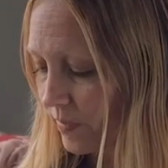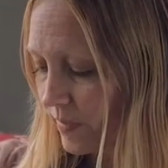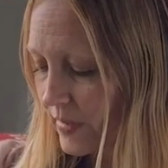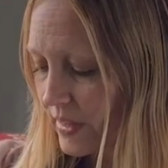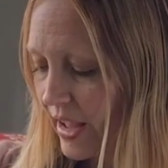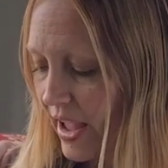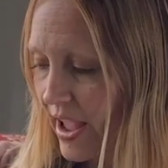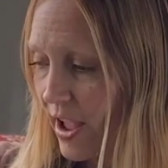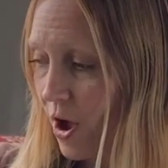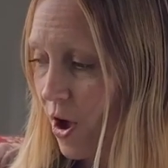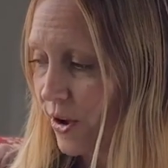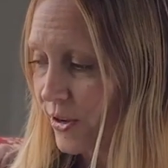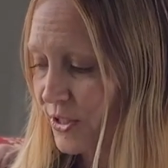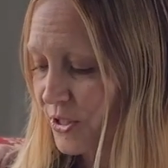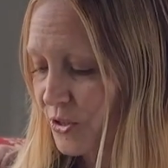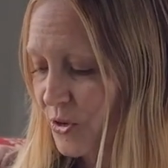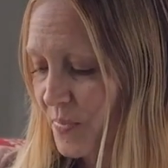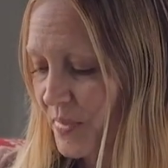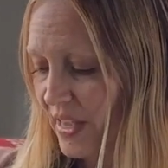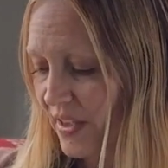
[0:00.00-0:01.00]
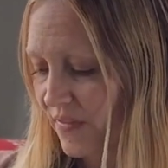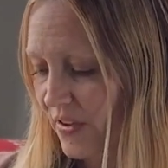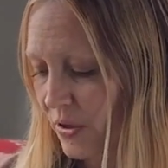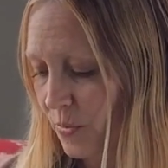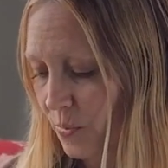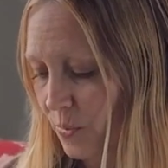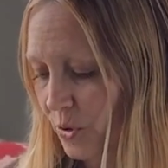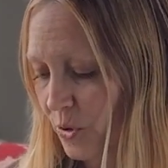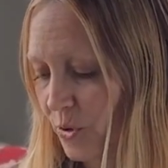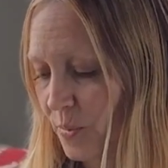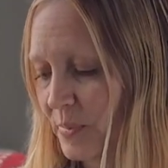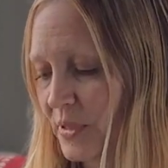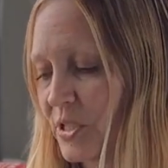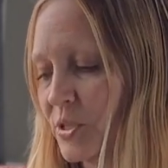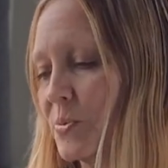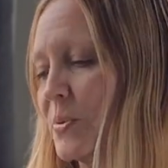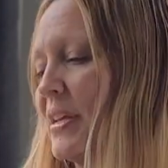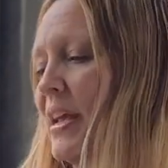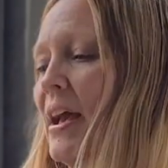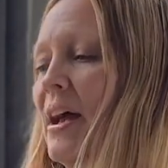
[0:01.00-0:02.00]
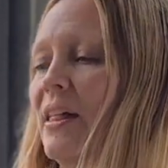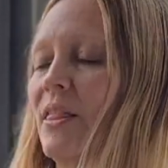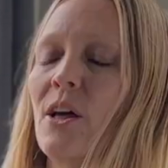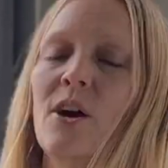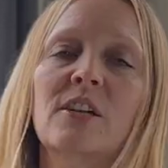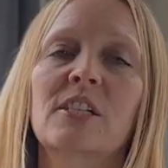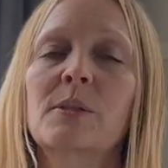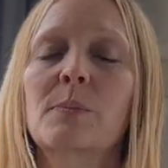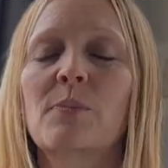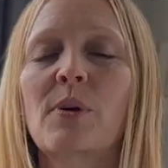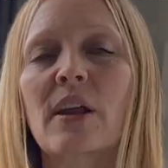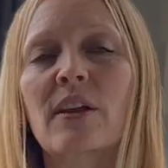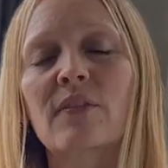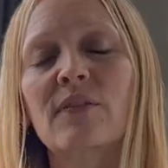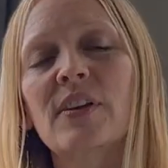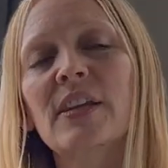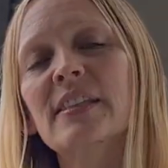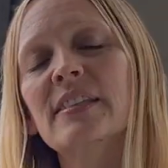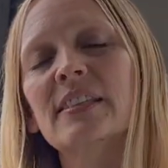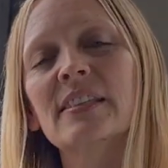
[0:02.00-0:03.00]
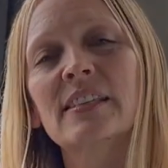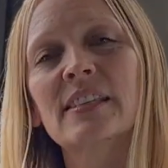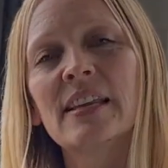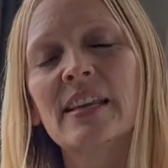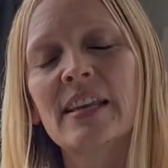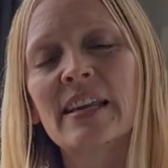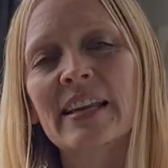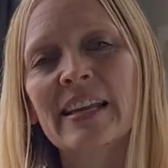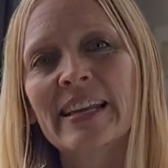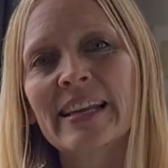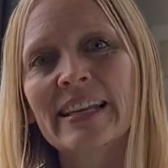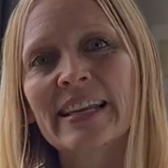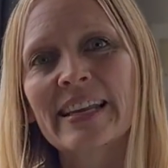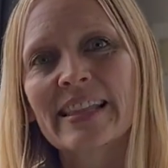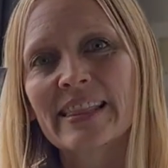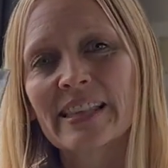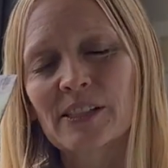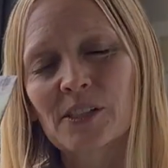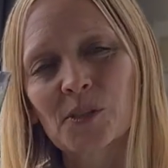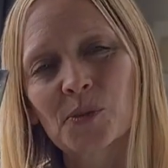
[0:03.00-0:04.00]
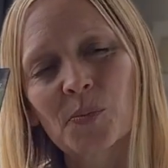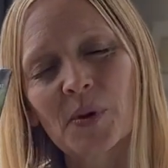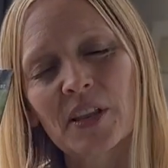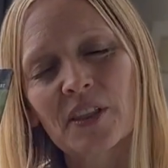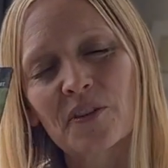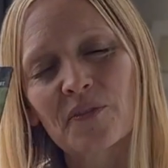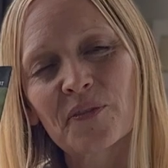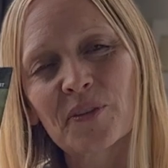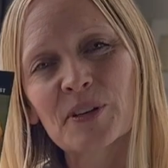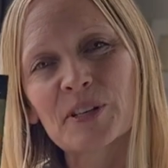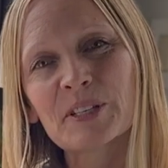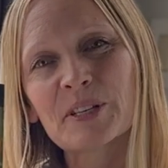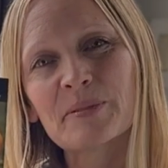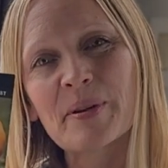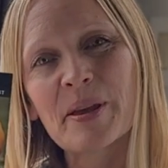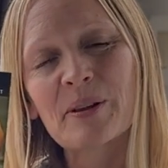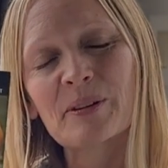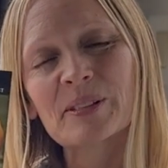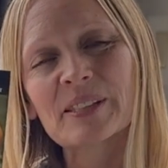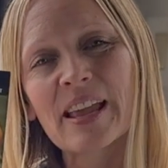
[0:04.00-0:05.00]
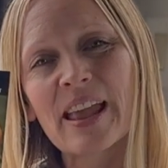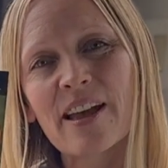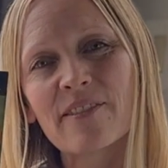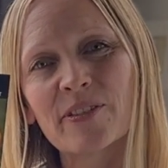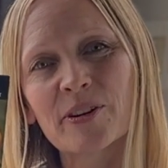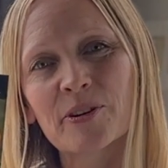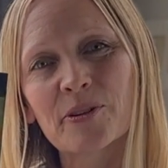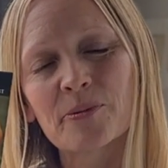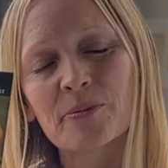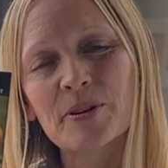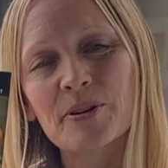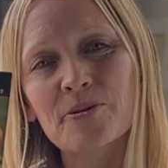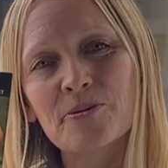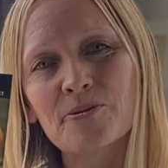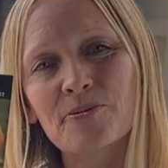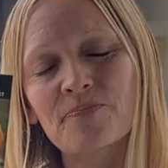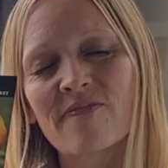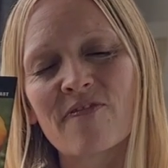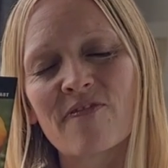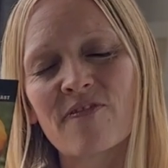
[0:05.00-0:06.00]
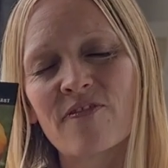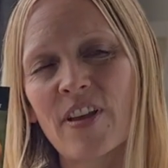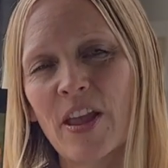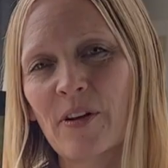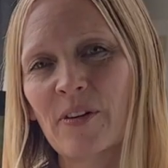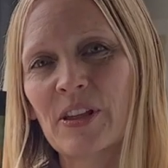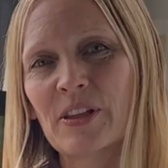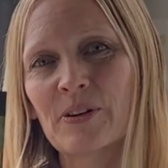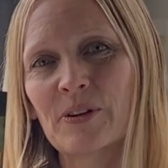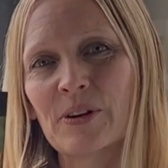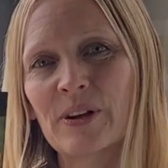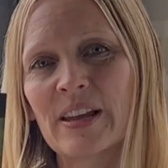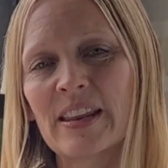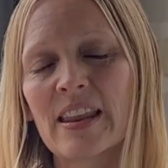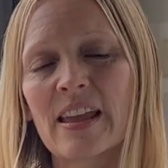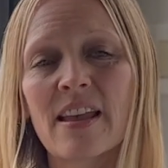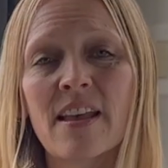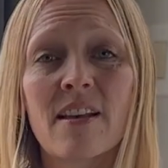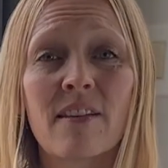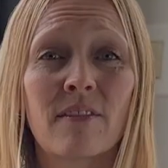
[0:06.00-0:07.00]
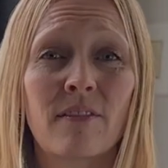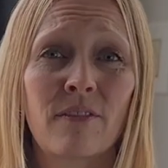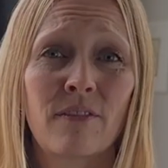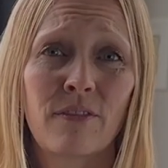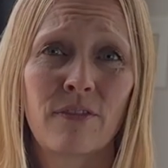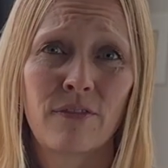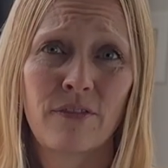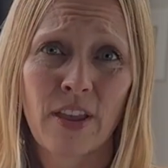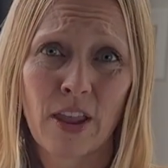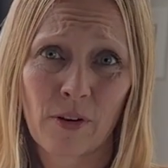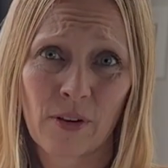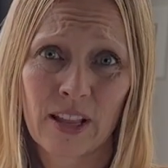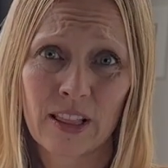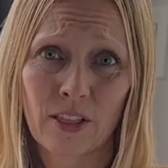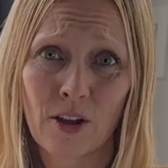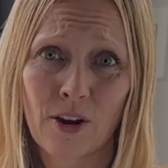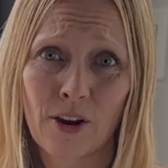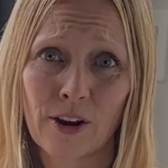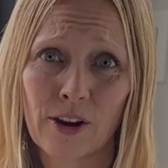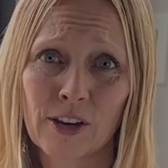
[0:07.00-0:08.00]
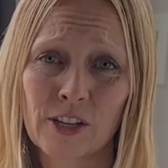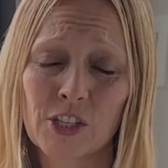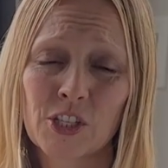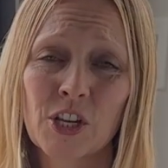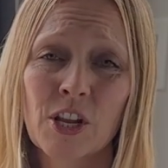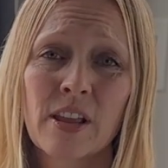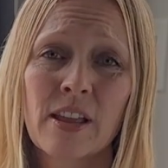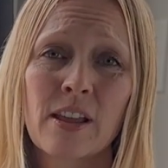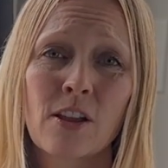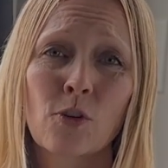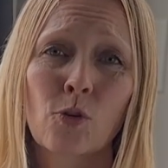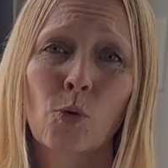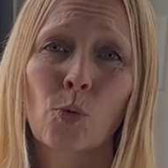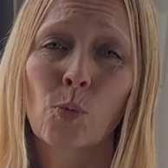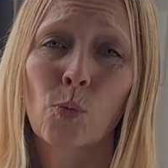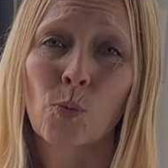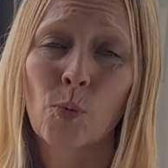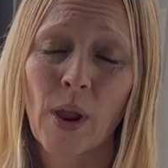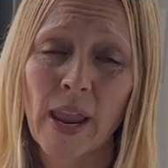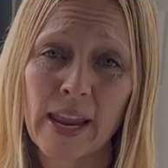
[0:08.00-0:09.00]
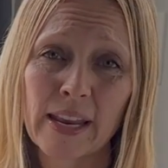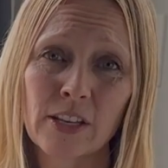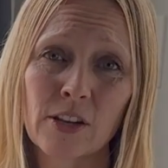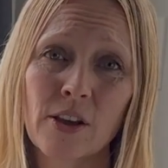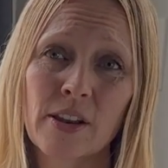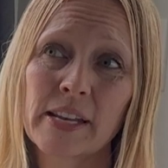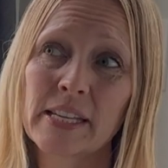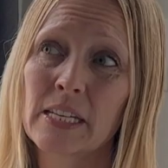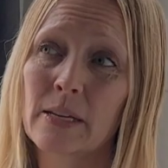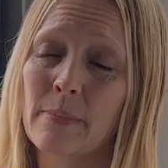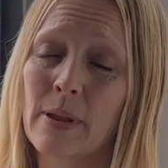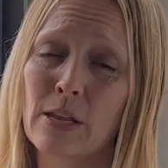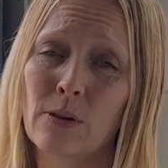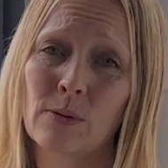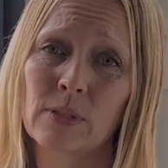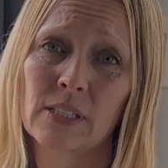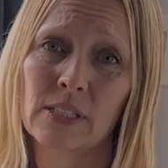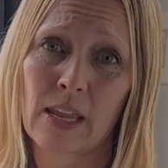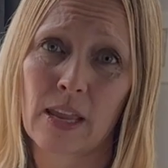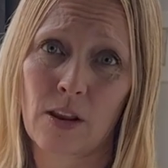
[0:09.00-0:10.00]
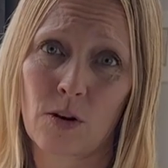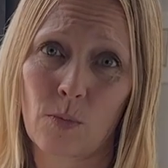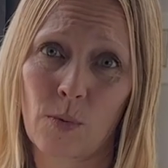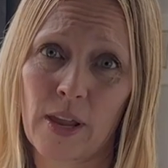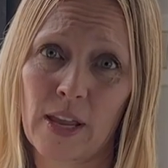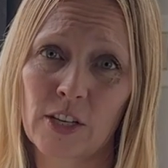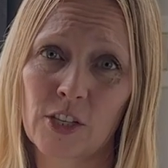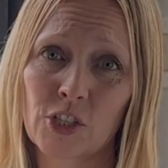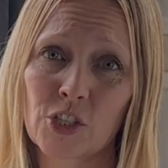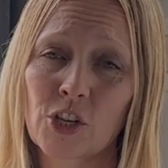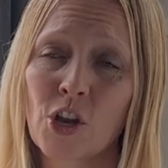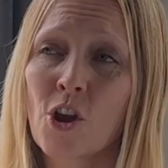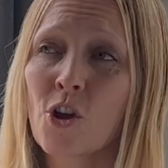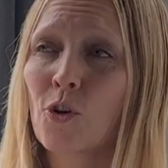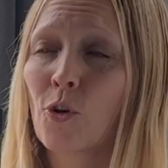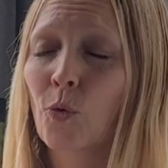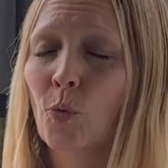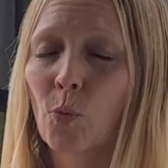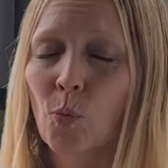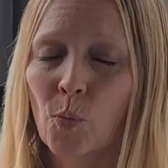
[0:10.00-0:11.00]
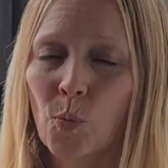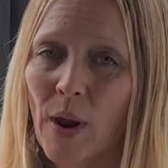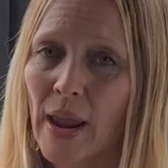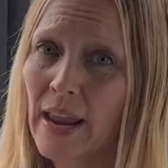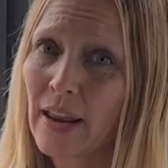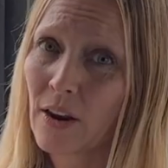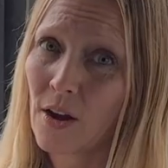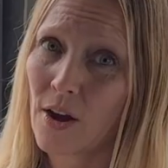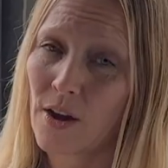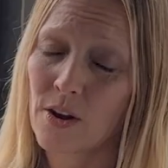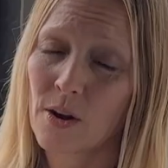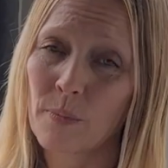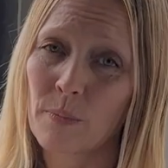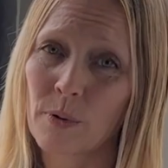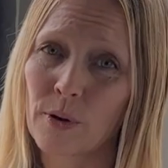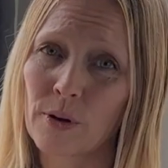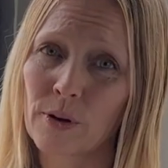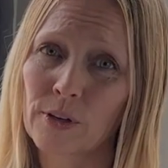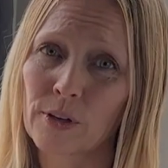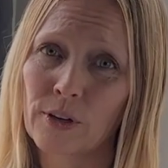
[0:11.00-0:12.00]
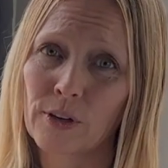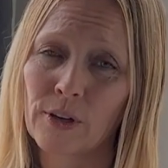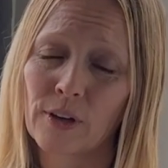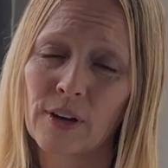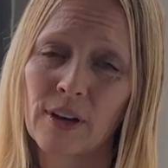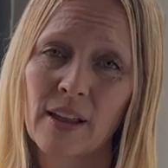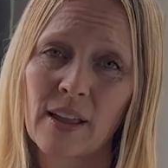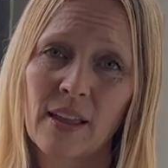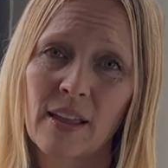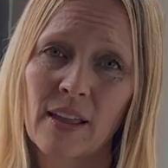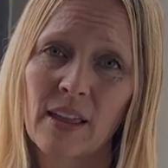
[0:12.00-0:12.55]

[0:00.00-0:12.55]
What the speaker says: I also am giving room to Kellogg's Breakfast. This is one of the first tomatoes I ever grew. Very good, very large, great on a tomato sandwich, great on a burger.